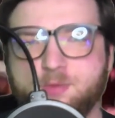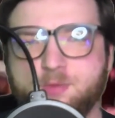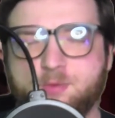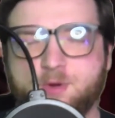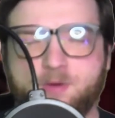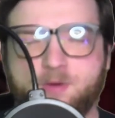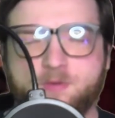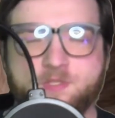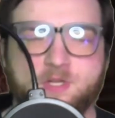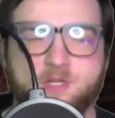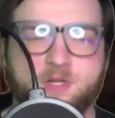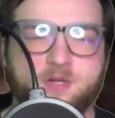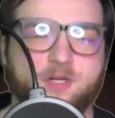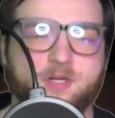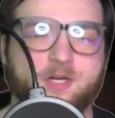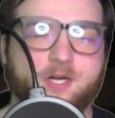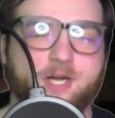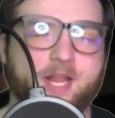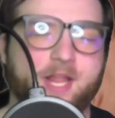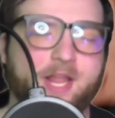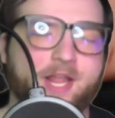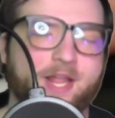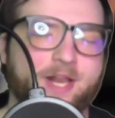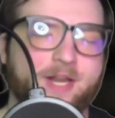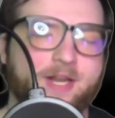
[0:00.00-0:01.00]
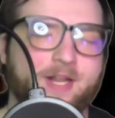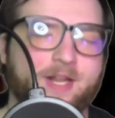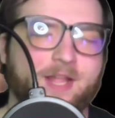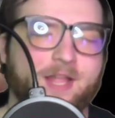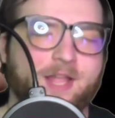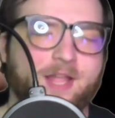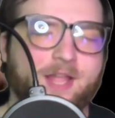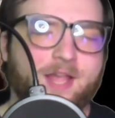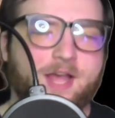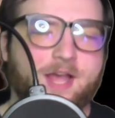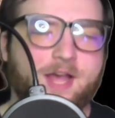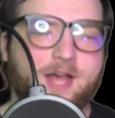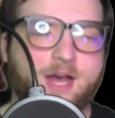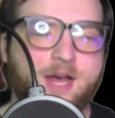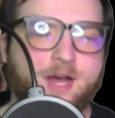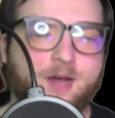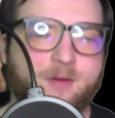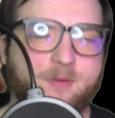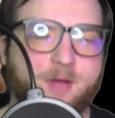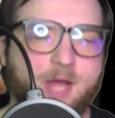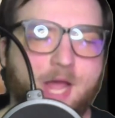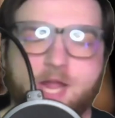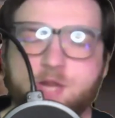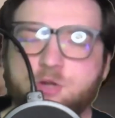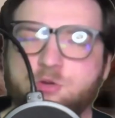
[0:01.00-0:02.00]
I was younger, and uh,
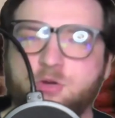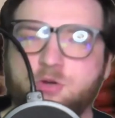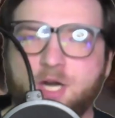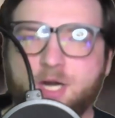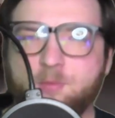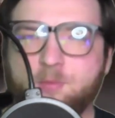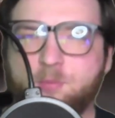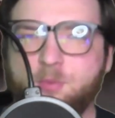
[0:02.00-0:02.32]
I tried to put